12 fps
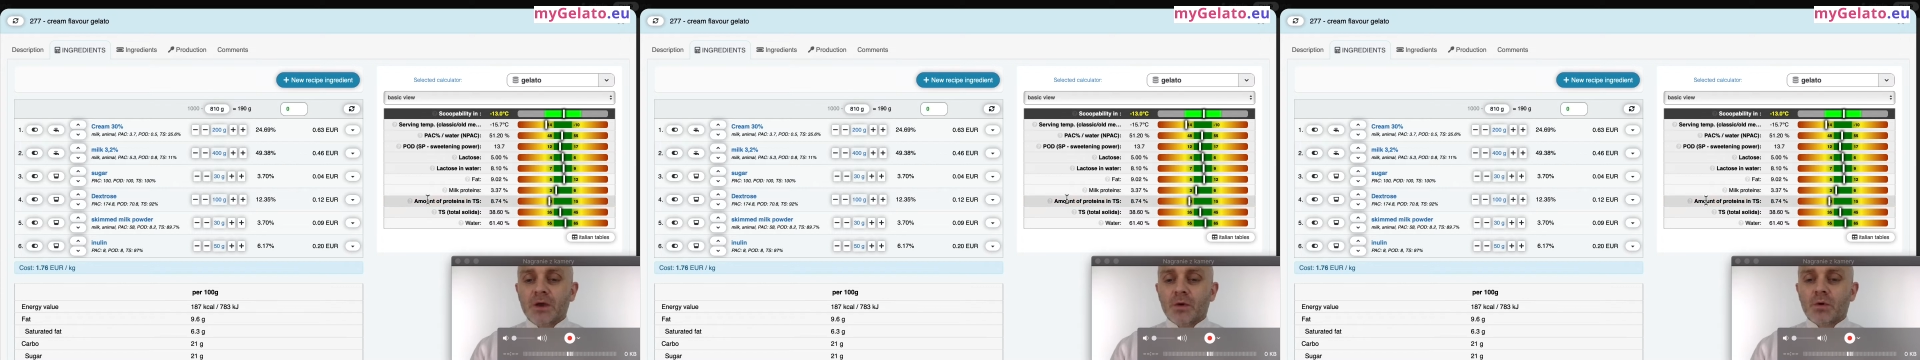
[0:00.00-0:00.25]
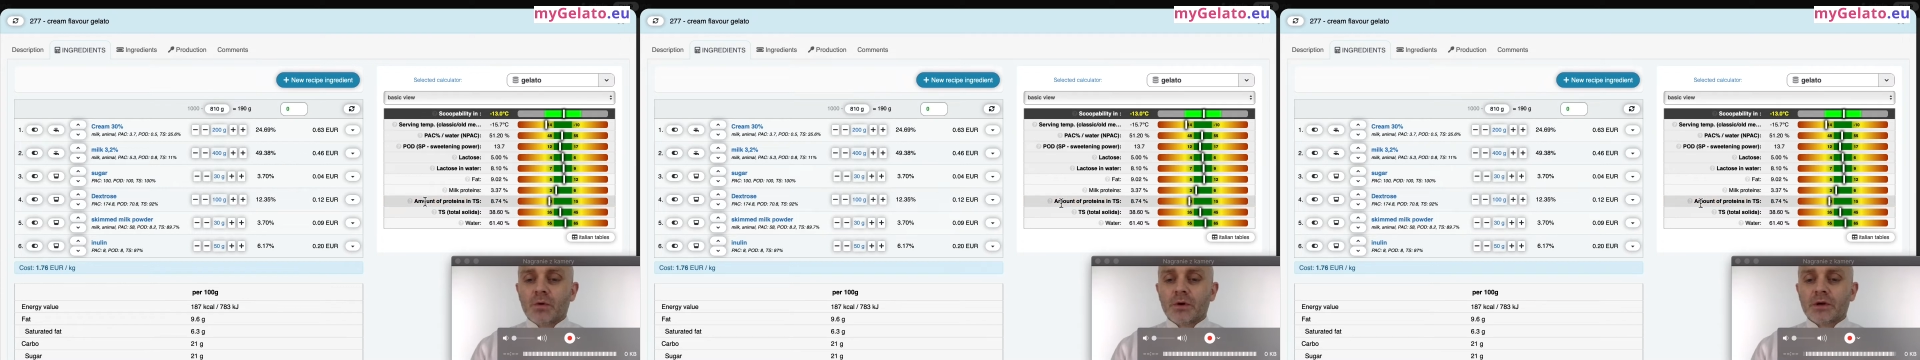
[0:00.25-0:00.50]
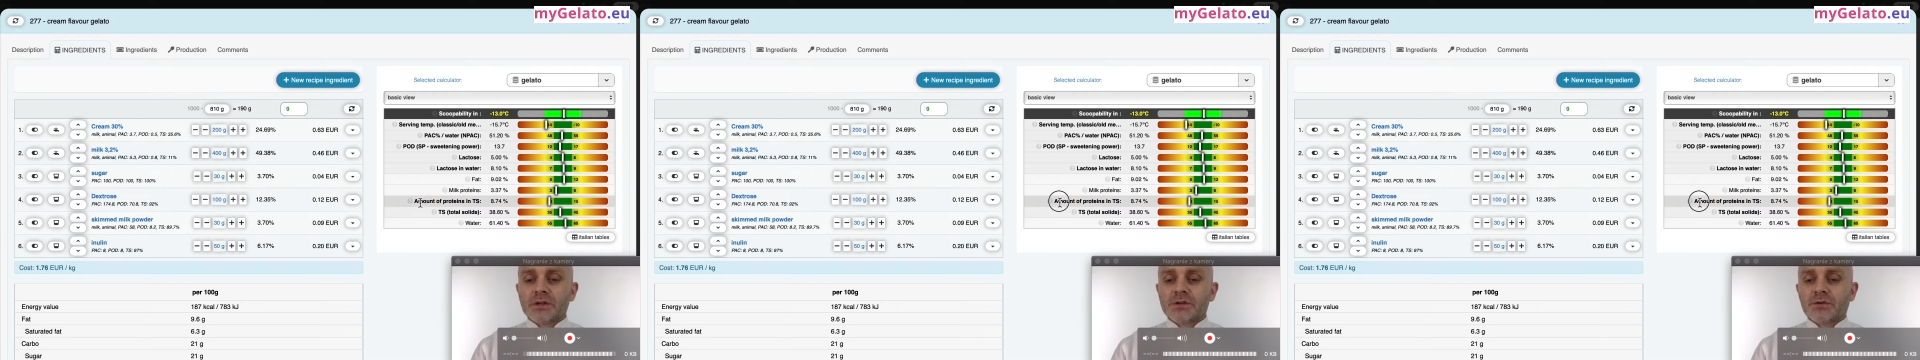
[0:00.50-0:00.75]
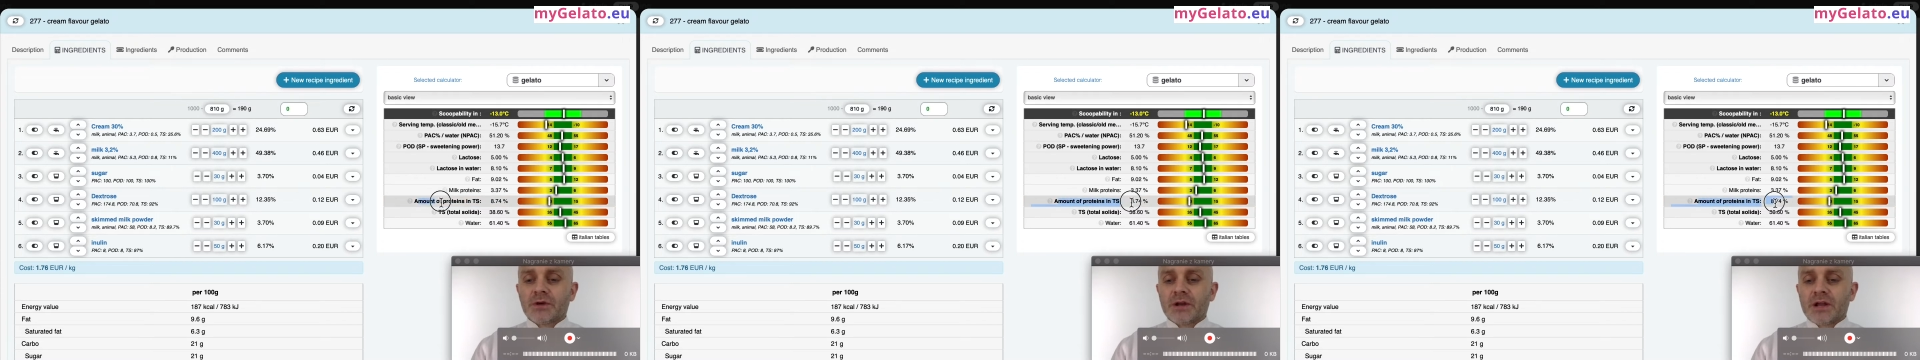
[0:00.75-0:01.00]
What we can
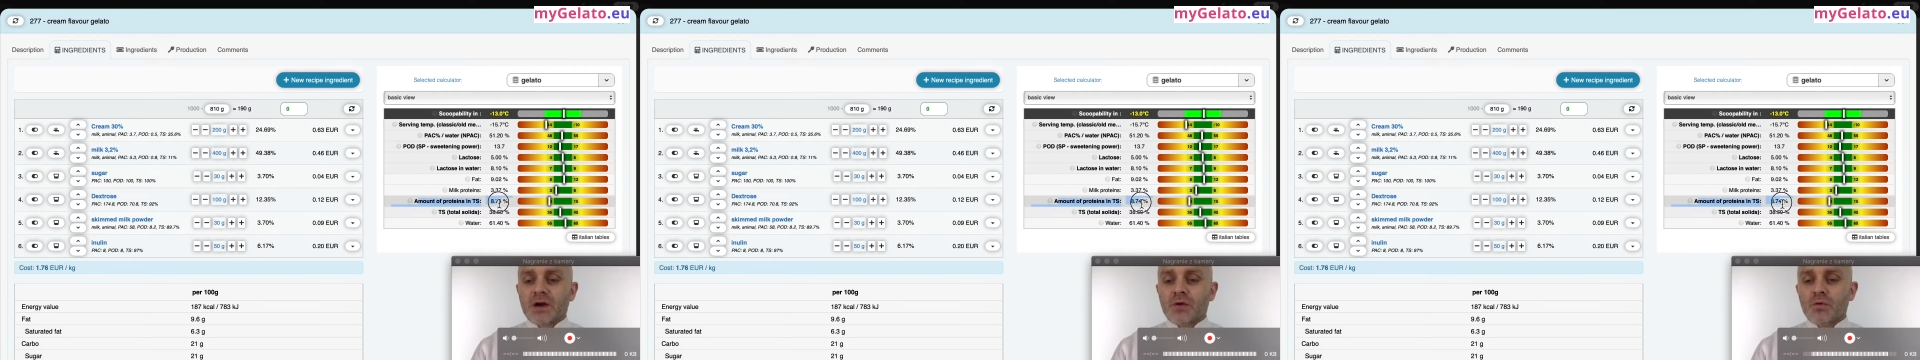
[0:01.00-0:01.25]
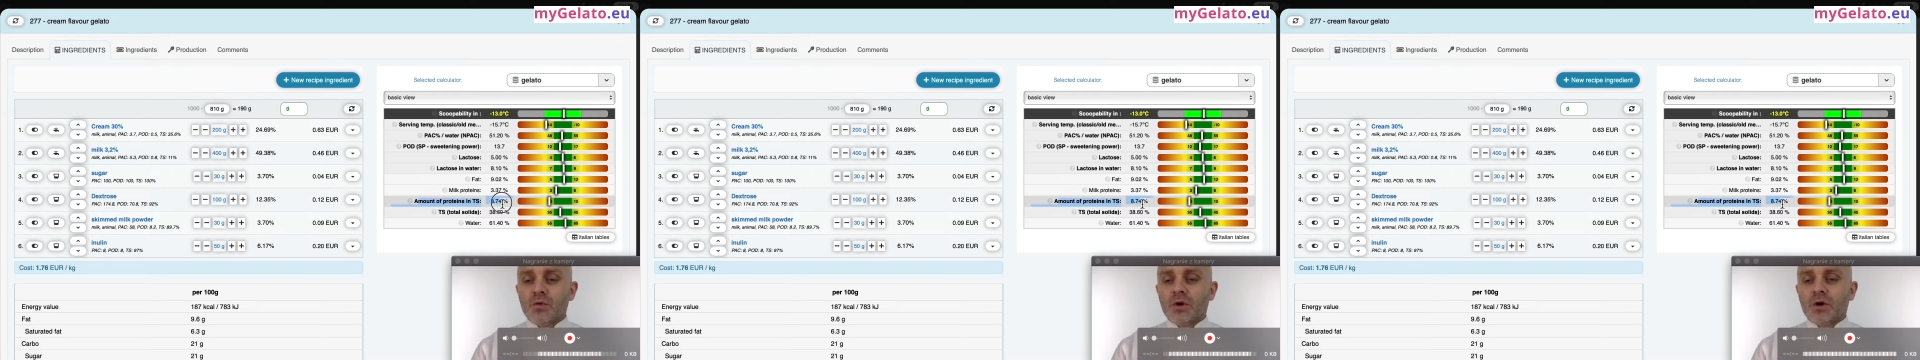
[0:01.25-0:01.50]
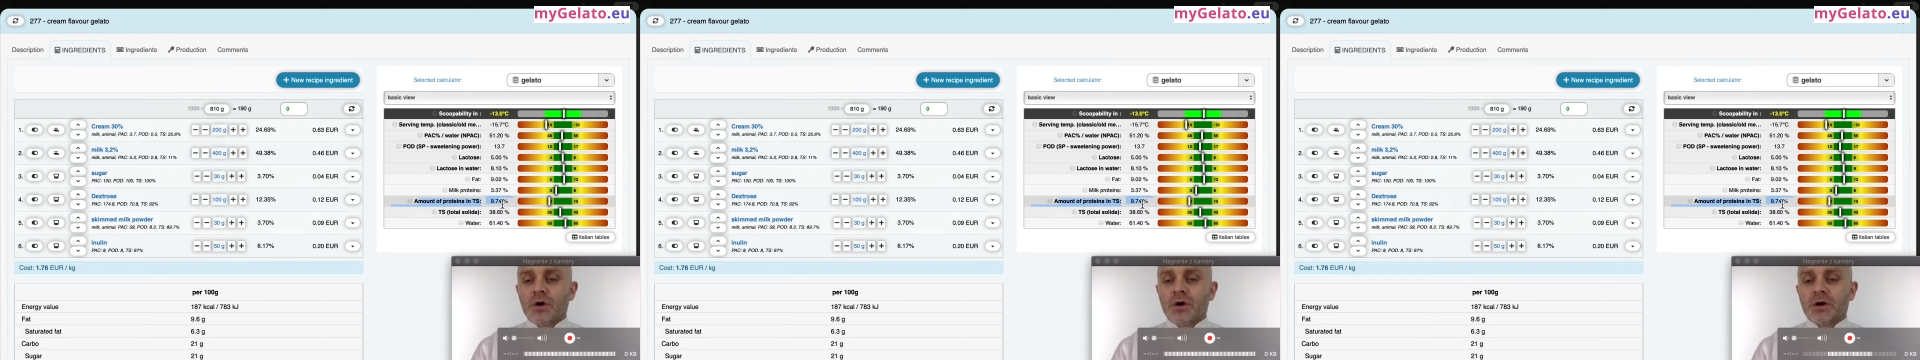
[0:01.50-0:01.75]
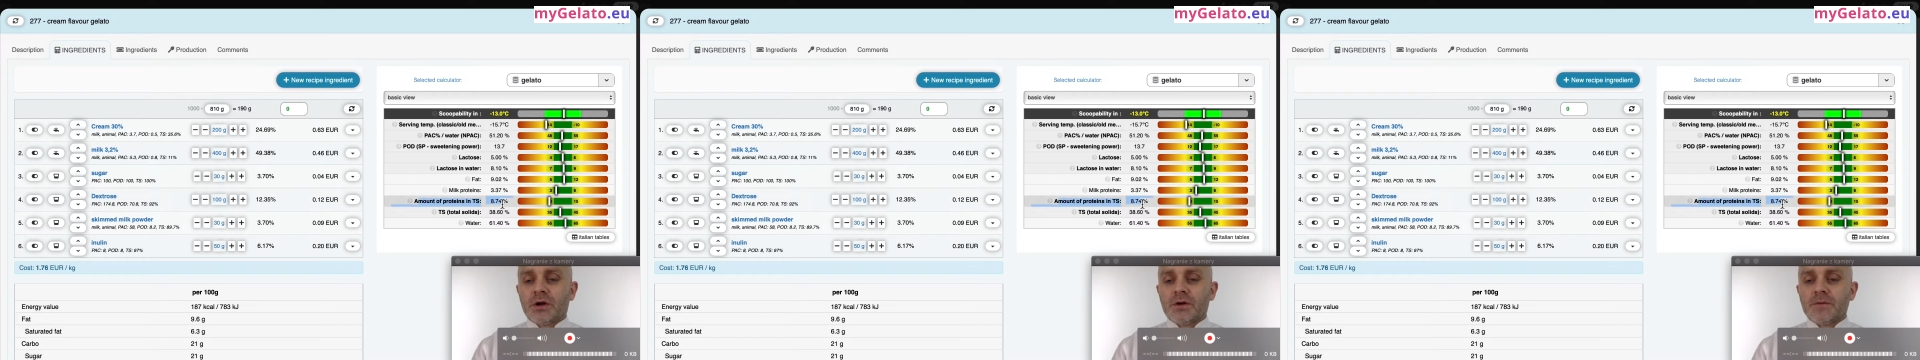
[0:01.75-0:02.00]
do right now,
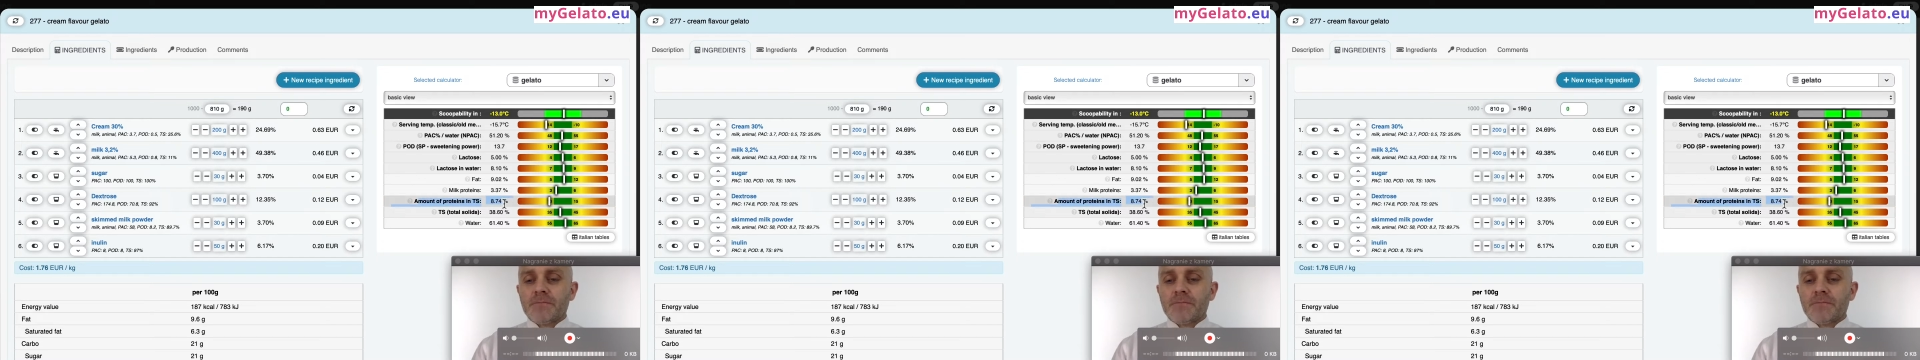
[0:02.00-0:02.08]
we're